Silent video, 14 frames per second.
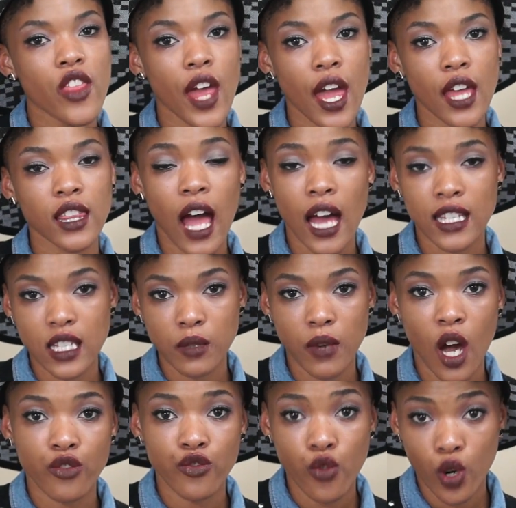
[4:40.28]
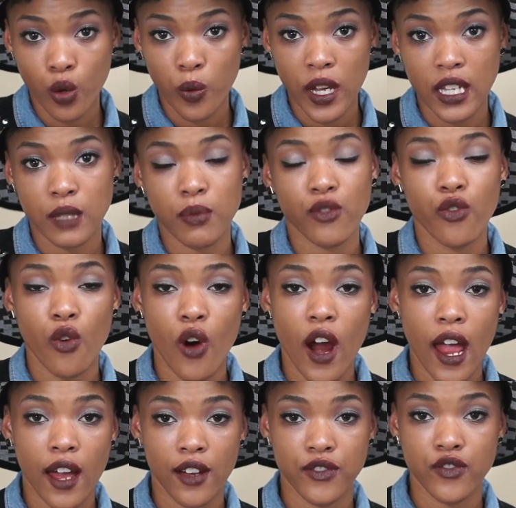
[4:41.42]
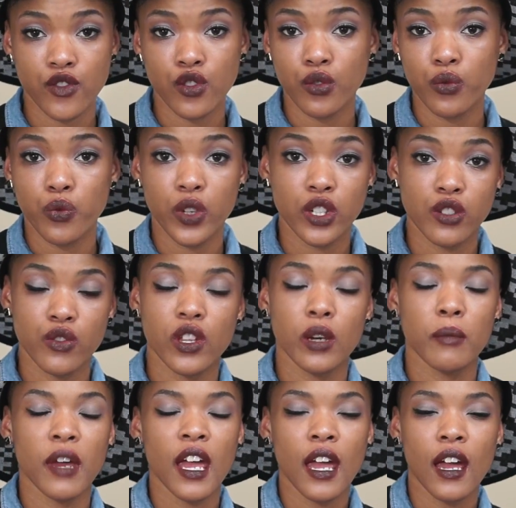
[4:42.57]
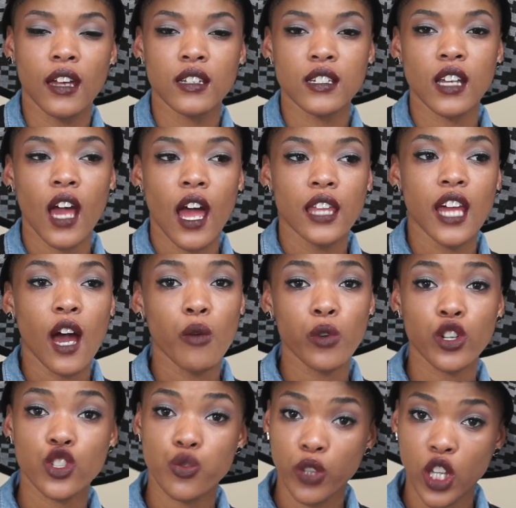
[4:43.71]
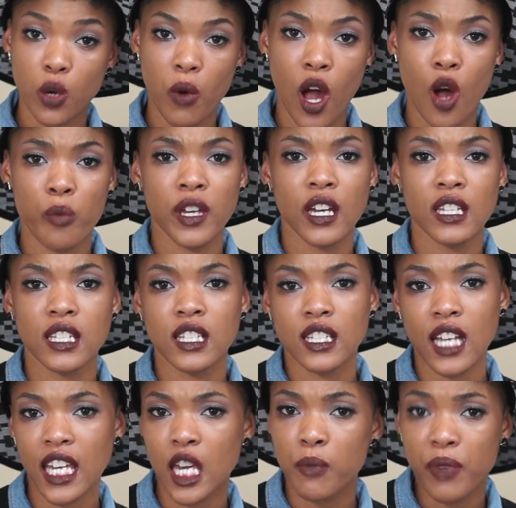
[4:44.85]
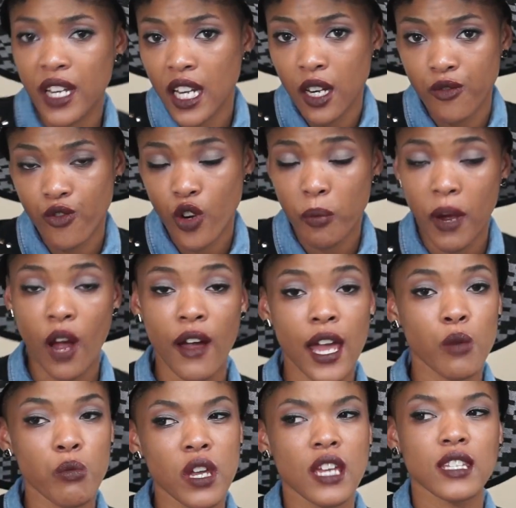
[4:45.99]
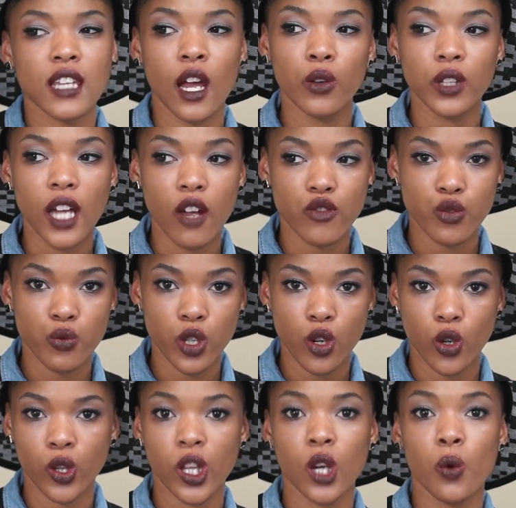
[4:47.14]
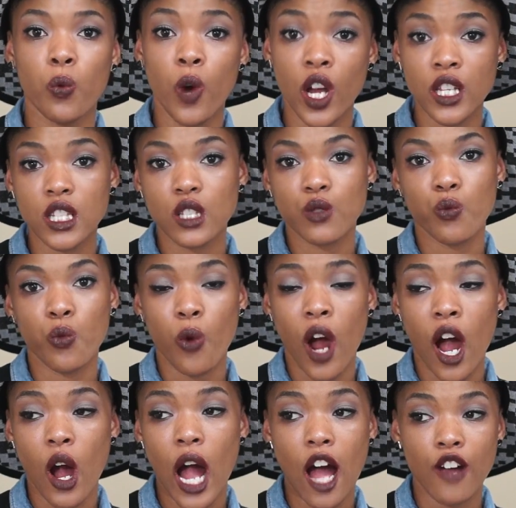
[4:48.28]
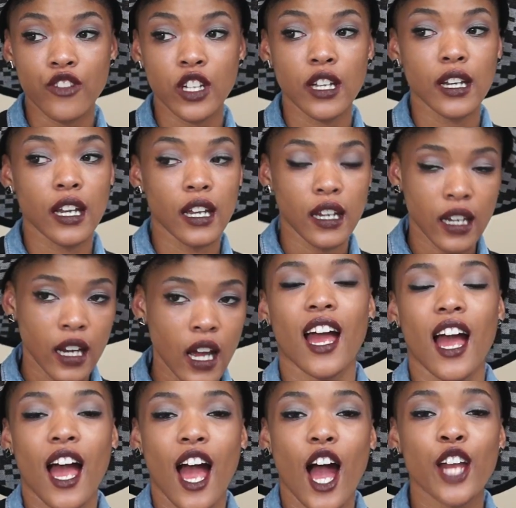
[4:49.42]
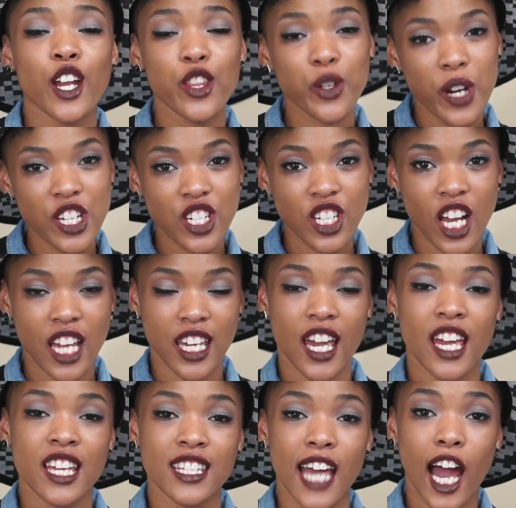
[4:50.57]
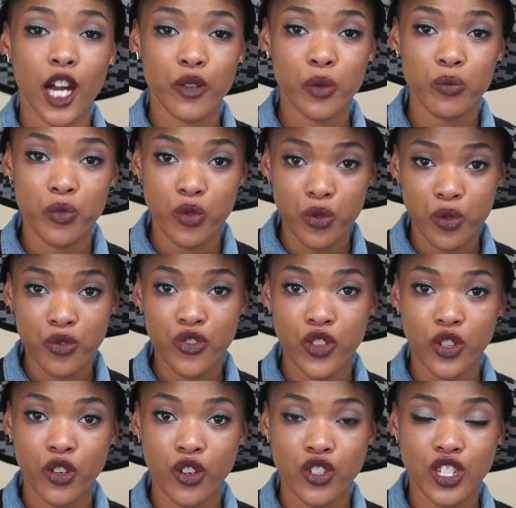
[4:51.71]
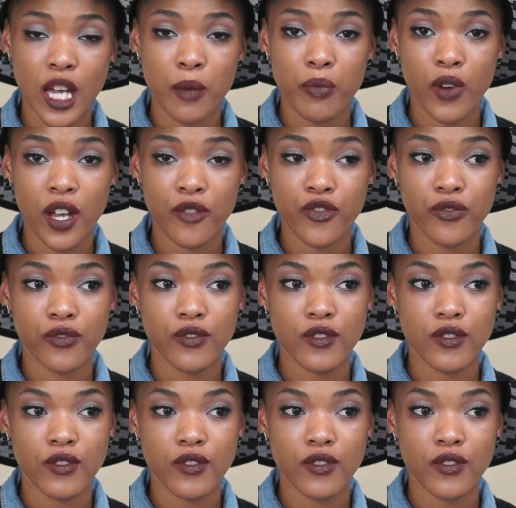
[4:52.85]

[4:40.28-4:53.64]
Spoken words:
they last about 4 weeks before I have to redo them, and that works really well because since I keep it in for about 8 weeks, I only have to recurl it once while having it in. Another question I get is how to remove the crochet braids.